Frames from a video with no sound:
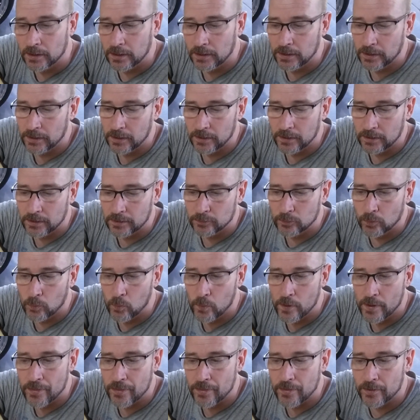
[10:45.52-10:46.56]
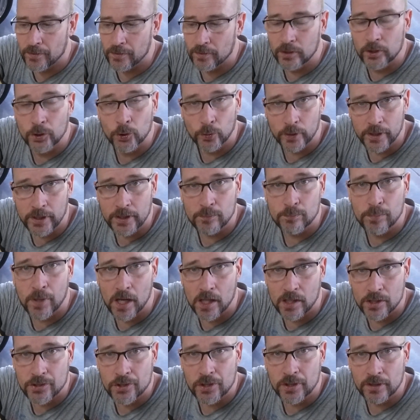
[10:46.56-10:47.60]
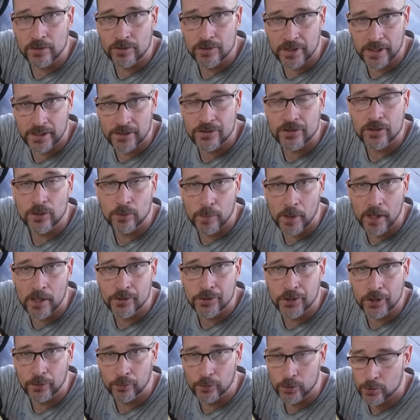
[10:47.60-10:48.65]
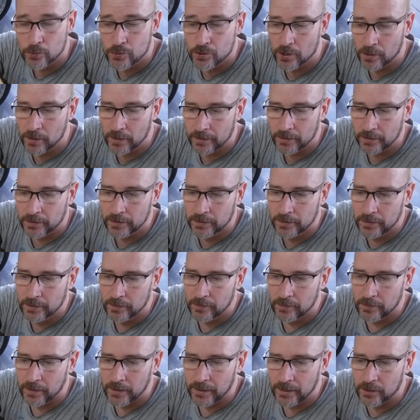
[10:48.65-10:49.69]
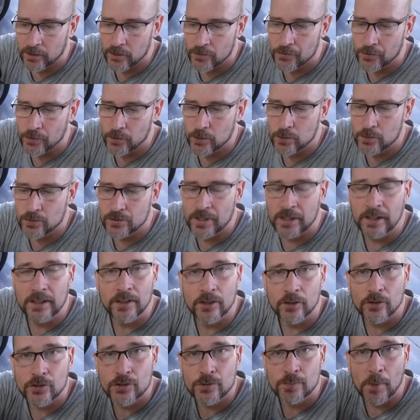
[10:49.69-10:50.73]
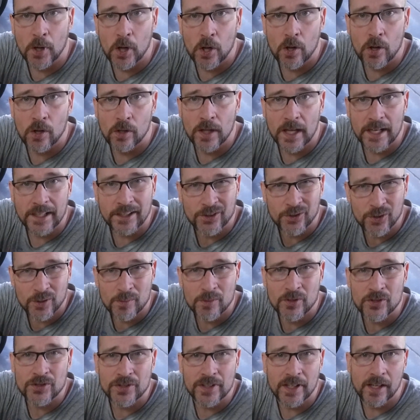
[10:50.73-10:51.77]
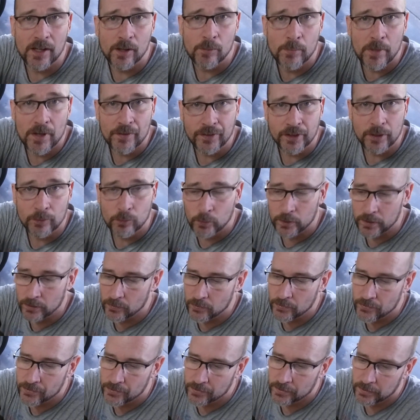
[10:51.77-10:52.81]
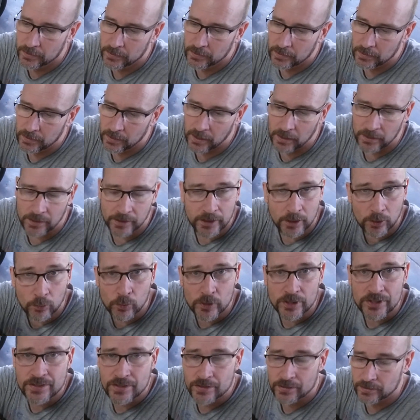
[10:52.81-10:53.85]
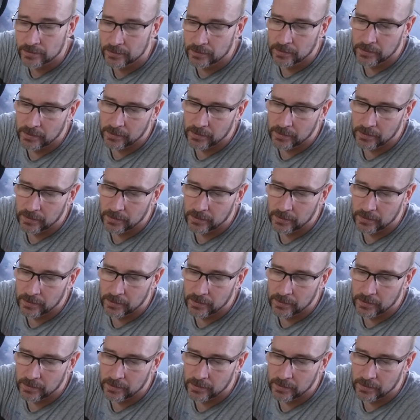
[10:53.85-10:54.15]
uh, with green polishing, stainless steel polishing rouge on it, and also used a little small, like a Dremel style buffing wheels, uh, little ones,